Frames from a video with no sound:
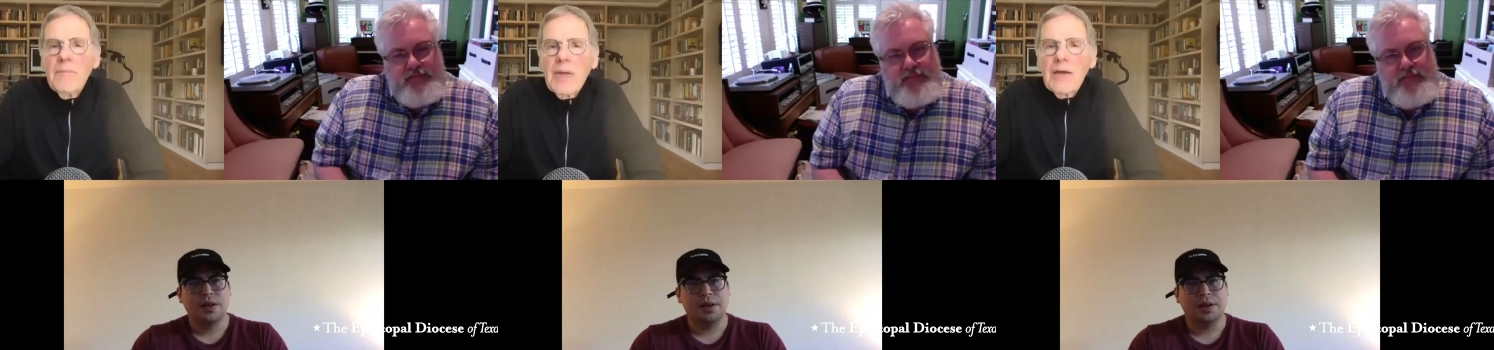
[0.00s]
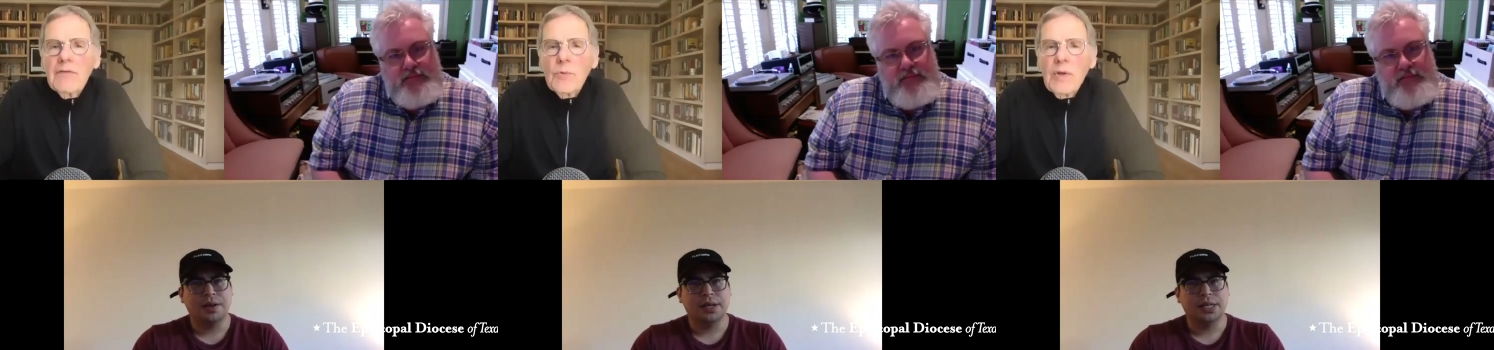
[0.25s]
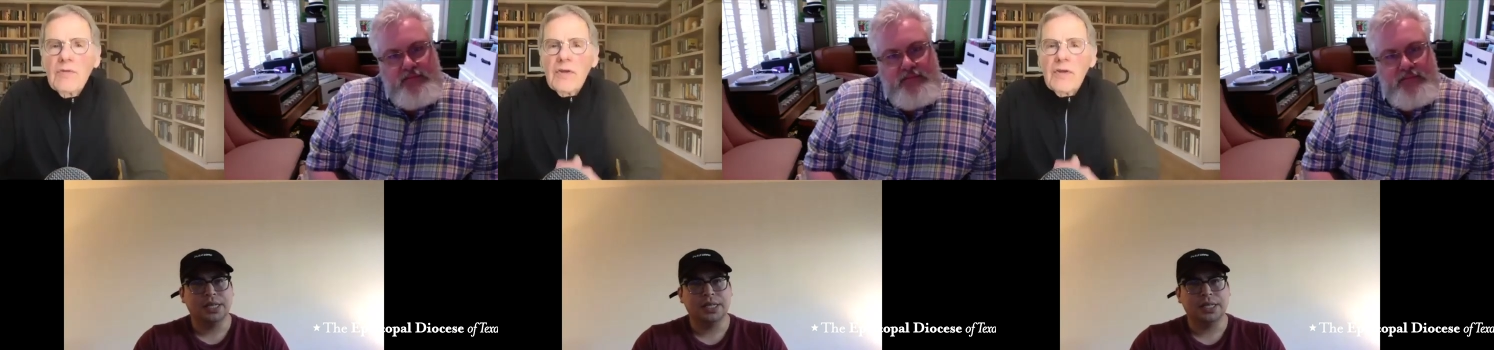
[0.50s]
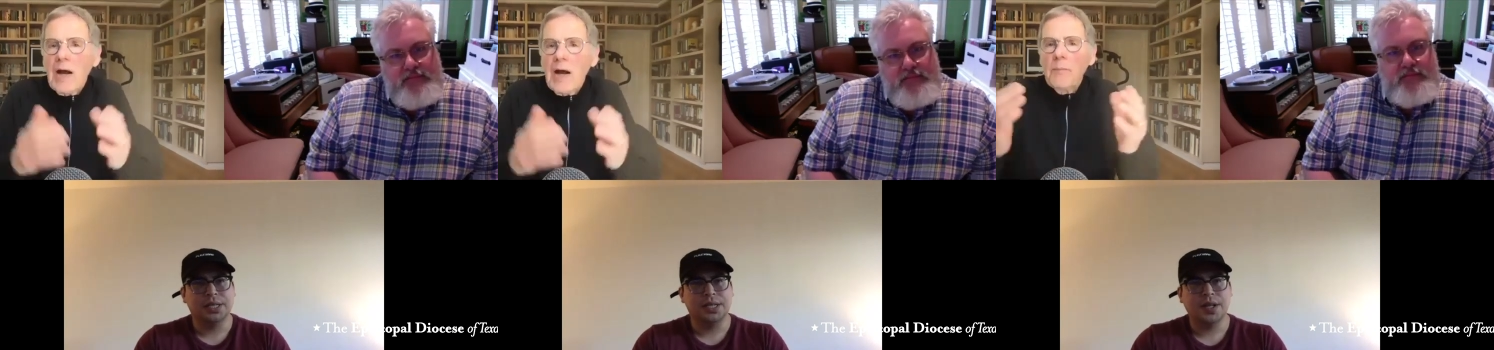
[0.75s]
Speaker 1: as we see
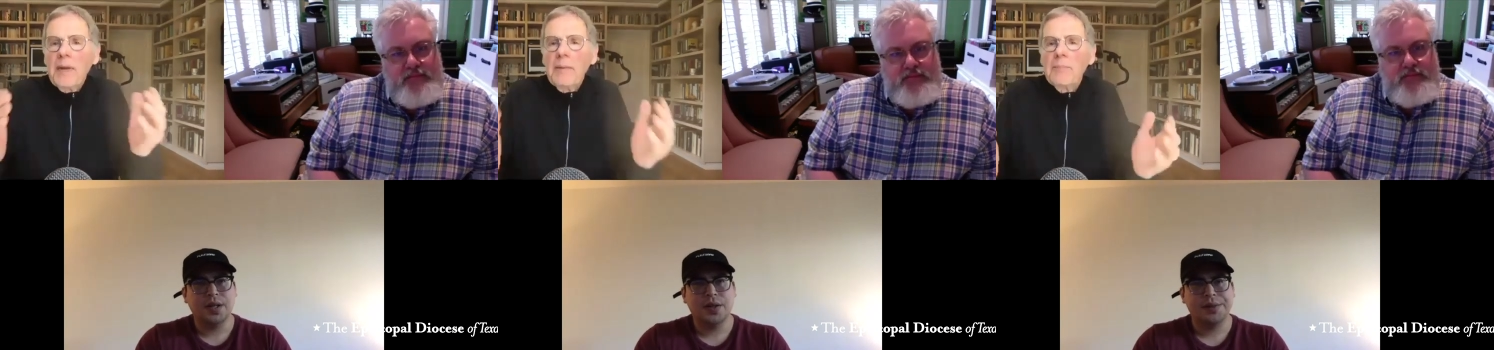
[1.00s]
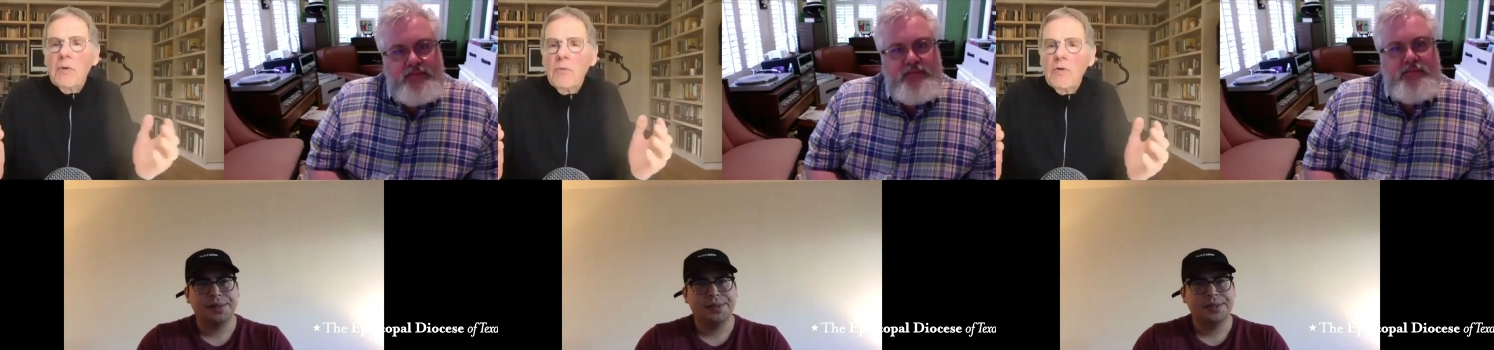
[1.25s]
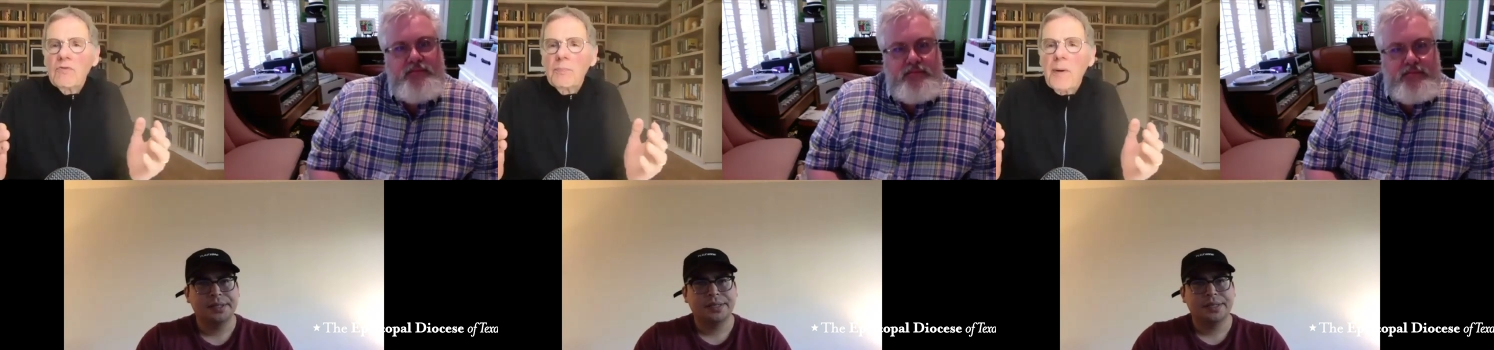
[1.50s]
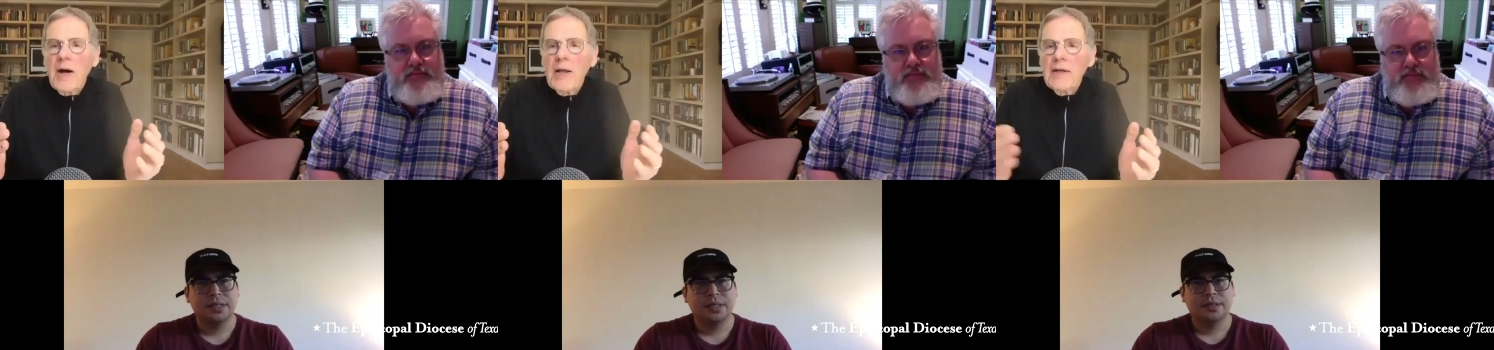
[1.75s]
how people
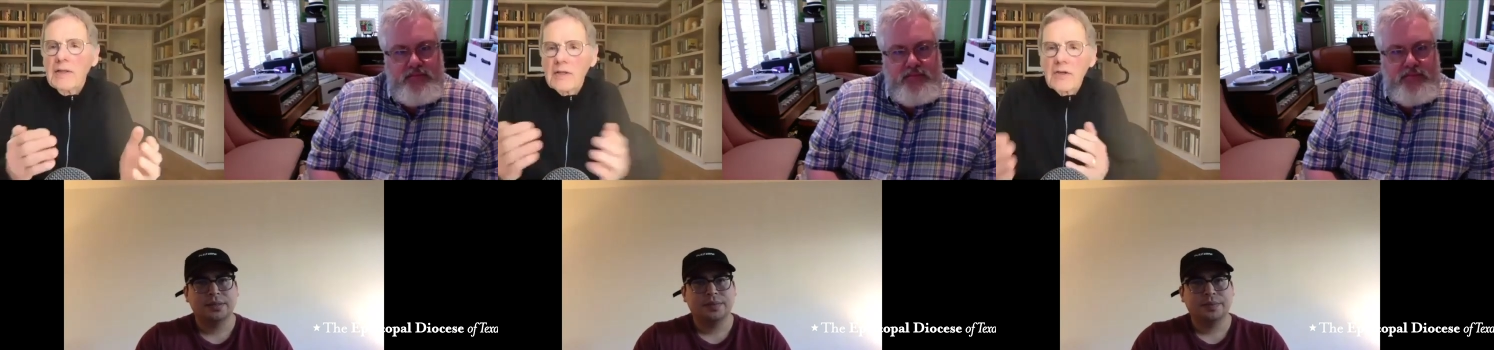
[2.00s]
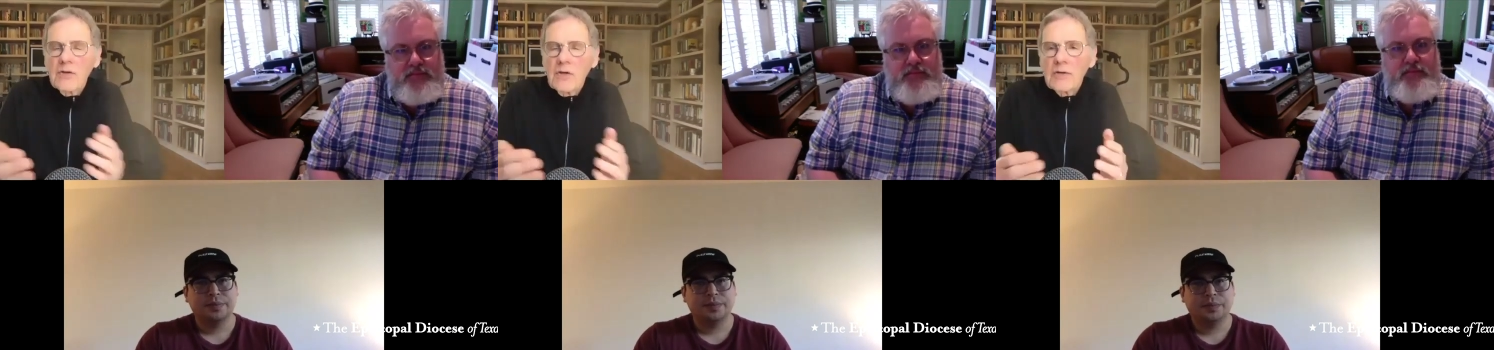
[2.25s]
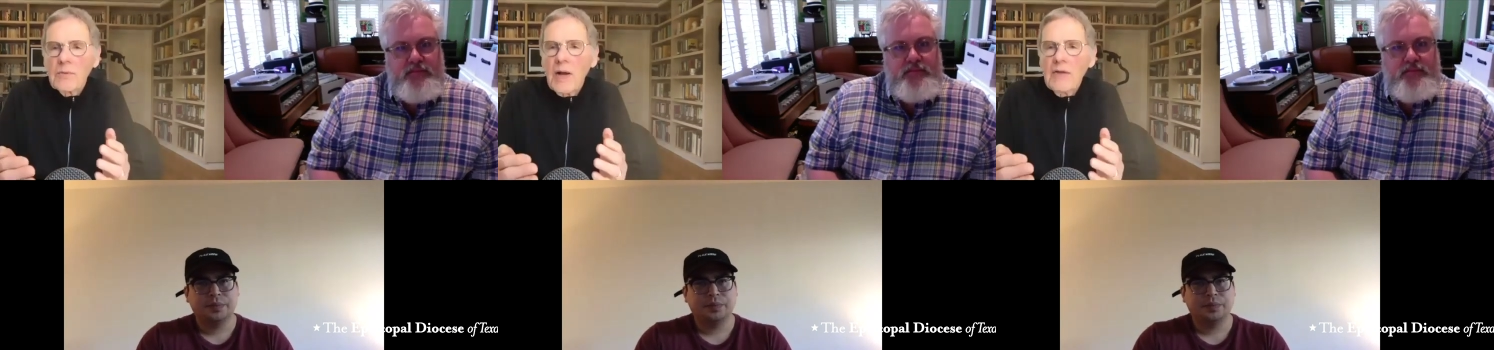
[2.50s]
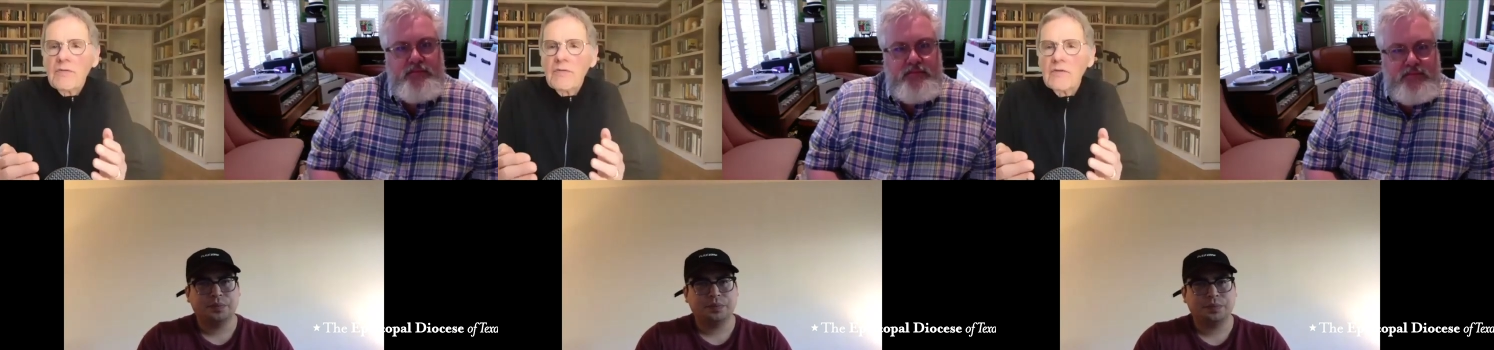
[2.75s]
respond to the current
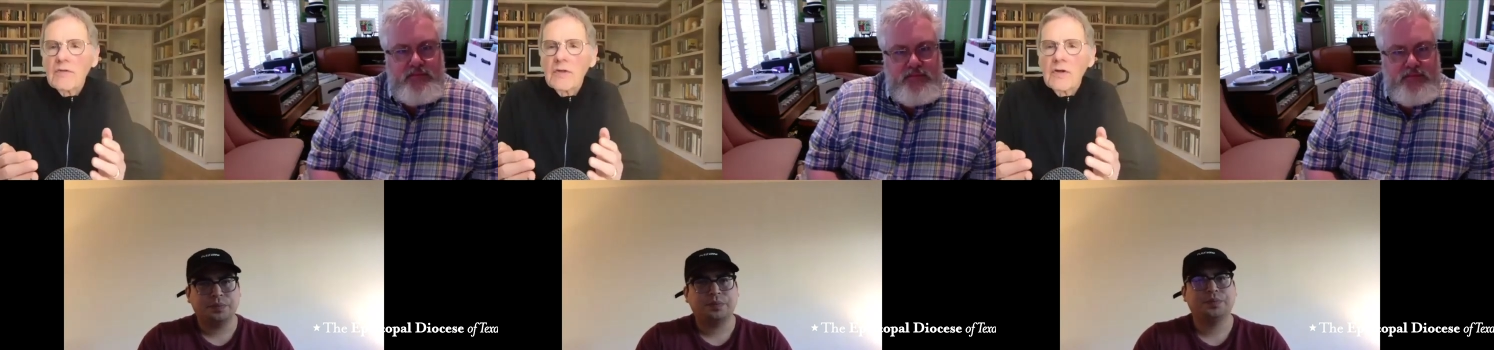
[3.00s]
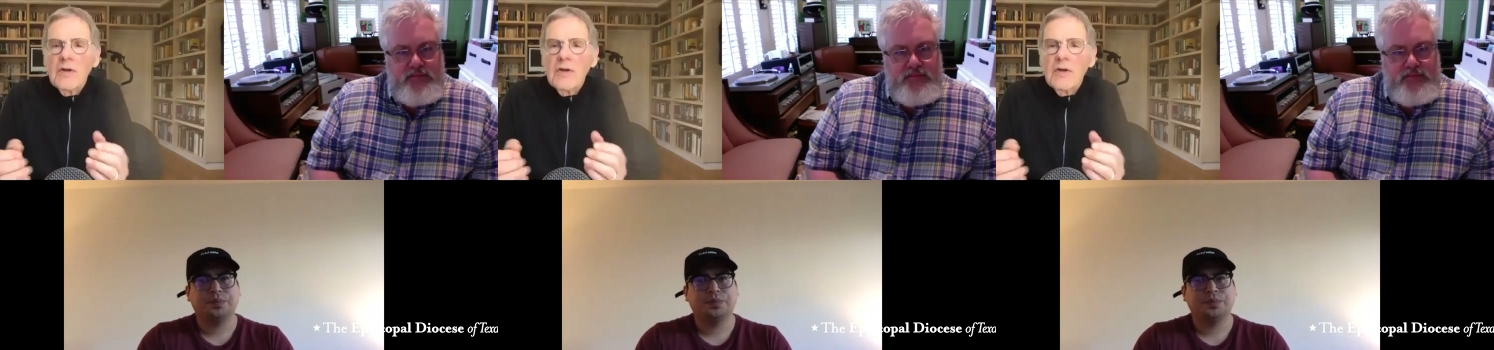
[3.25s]
crisis. They're